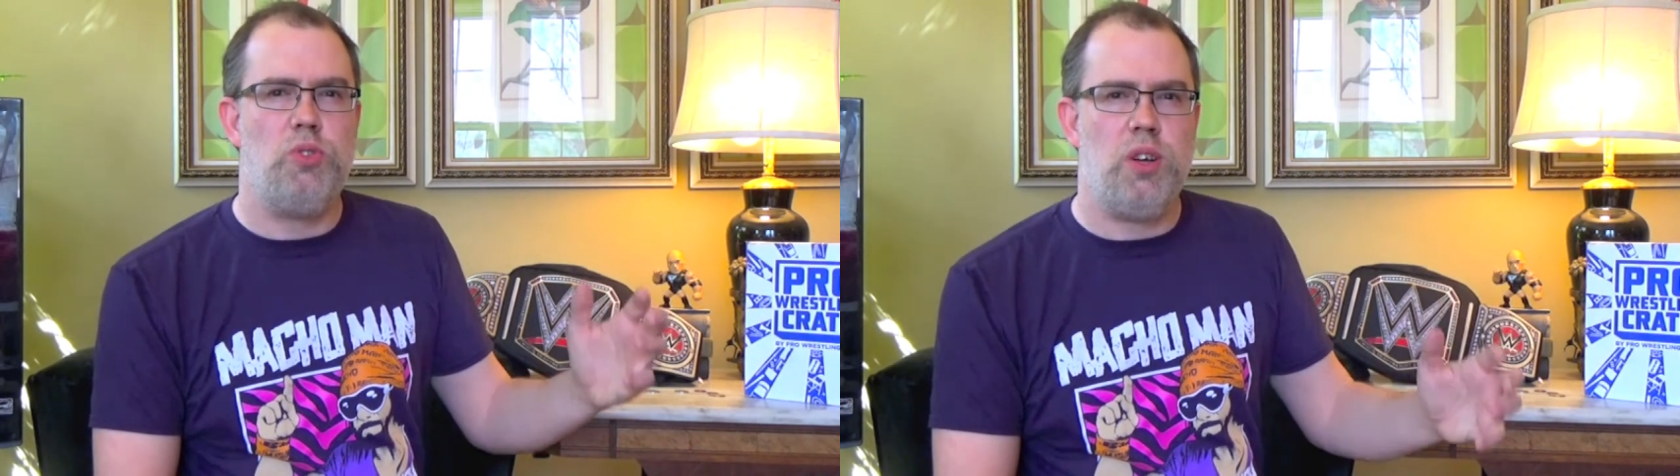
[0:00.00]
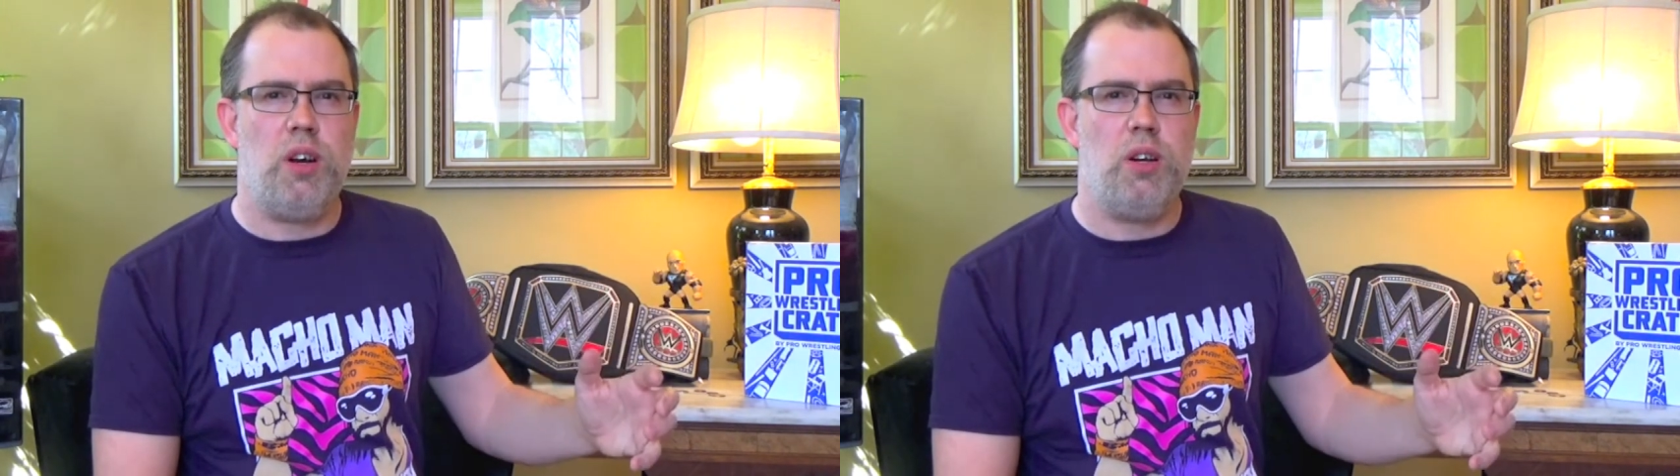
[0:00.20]

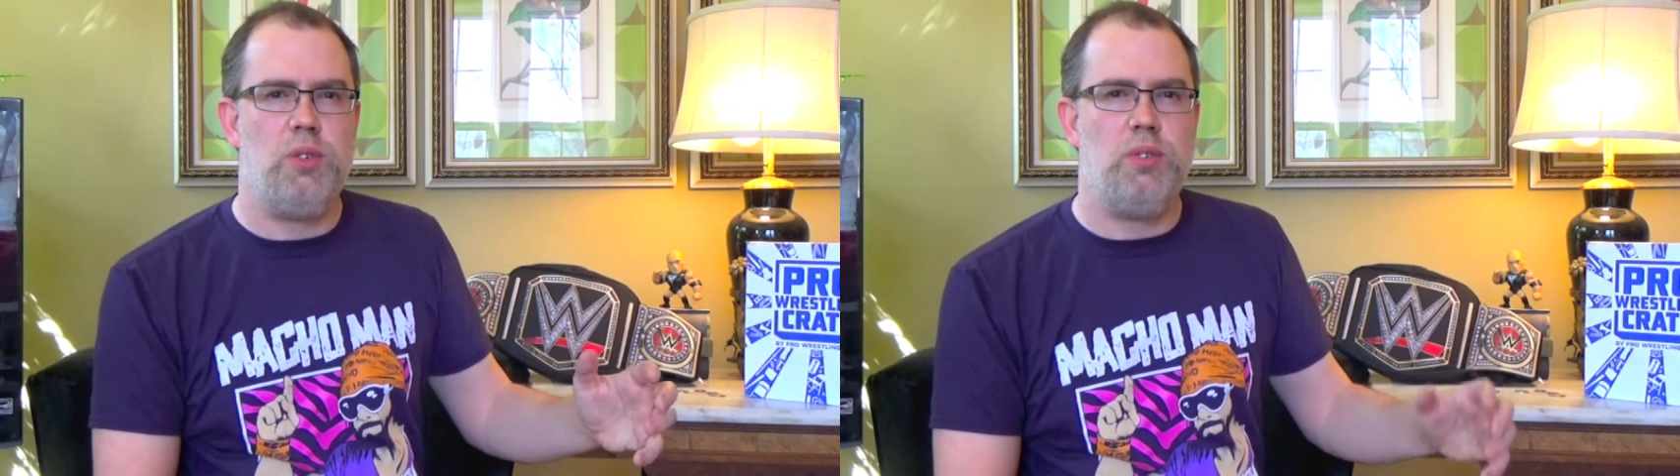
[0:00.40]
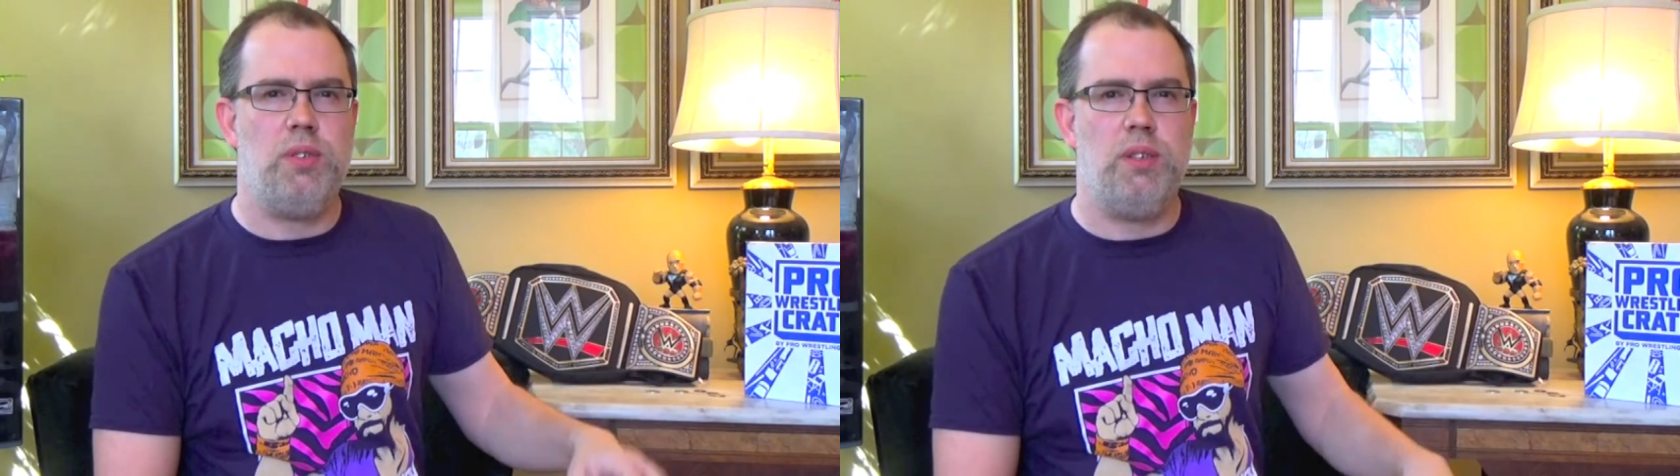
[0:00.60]

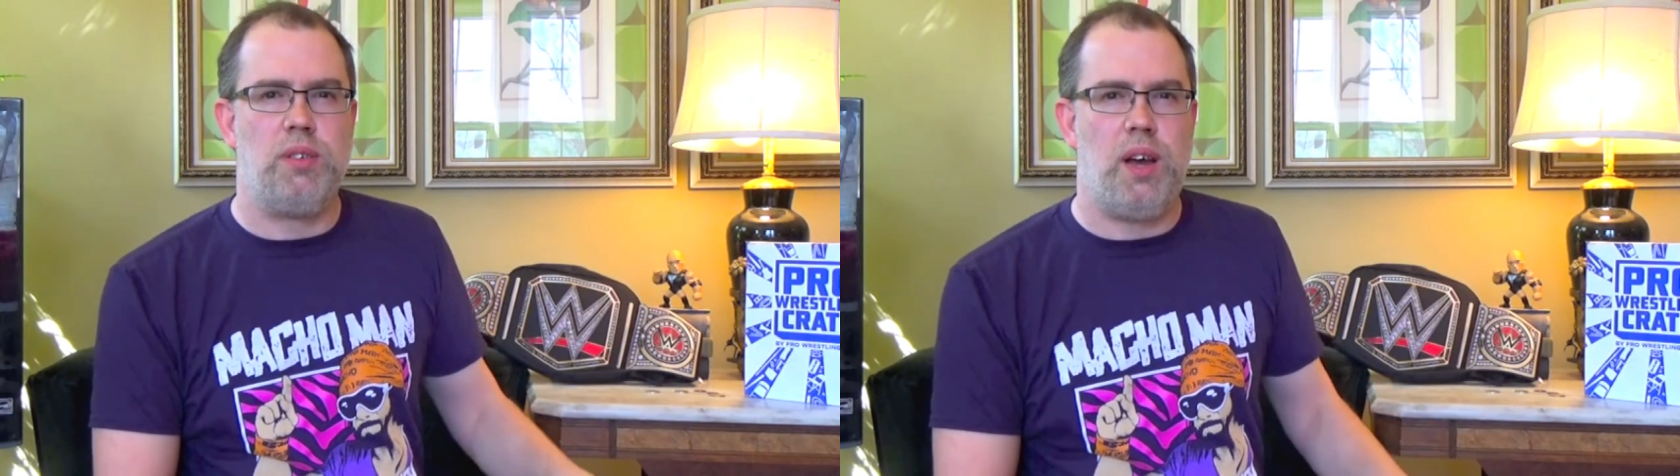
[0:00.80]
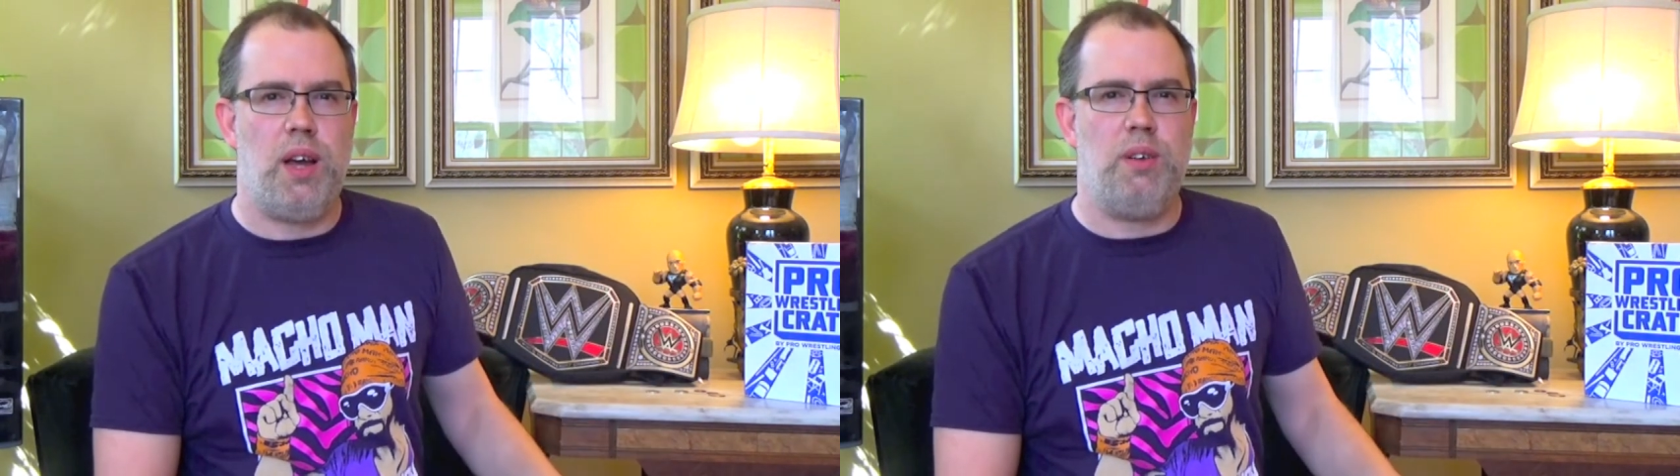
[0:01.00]
stars is
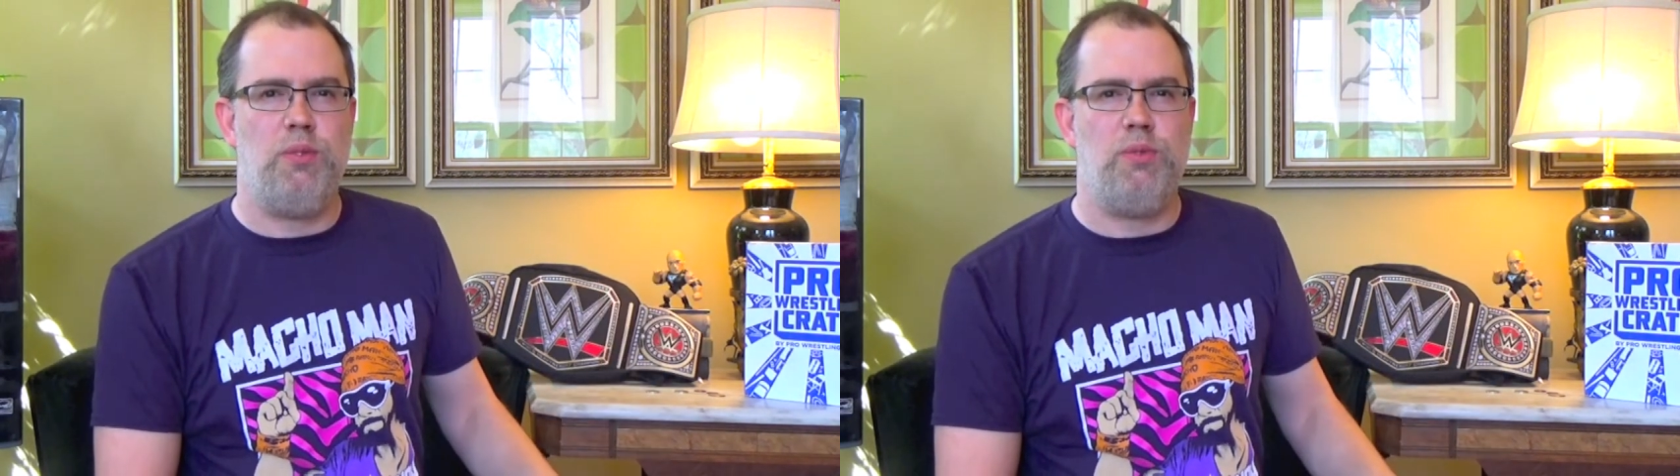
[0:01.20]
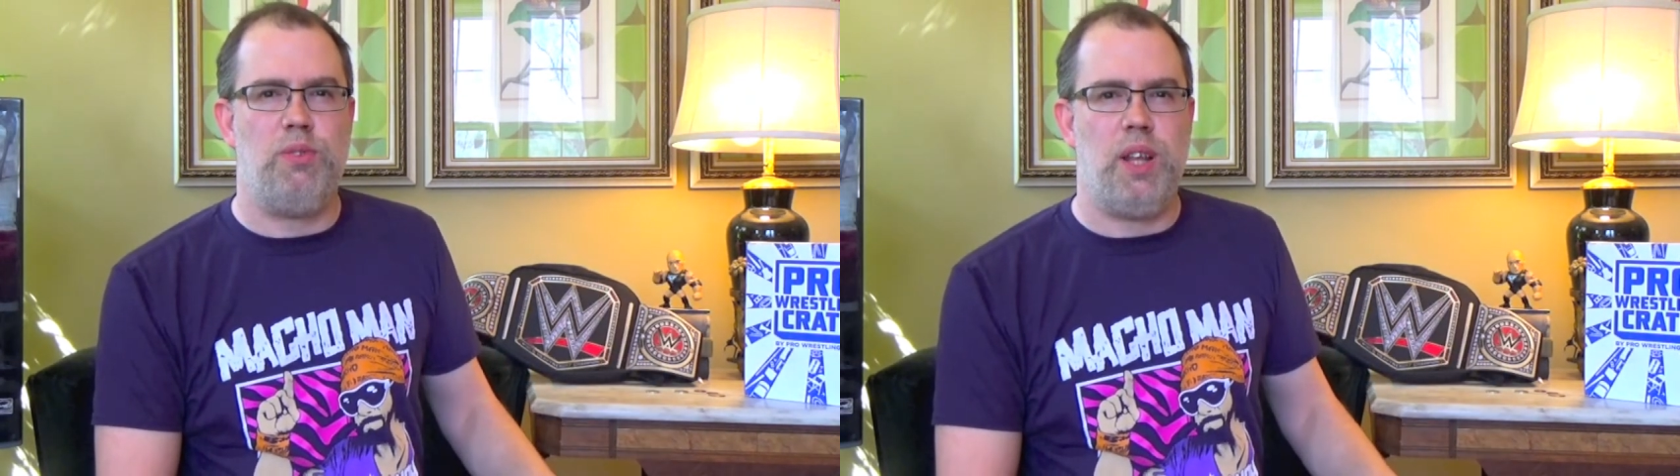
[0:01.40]
kind of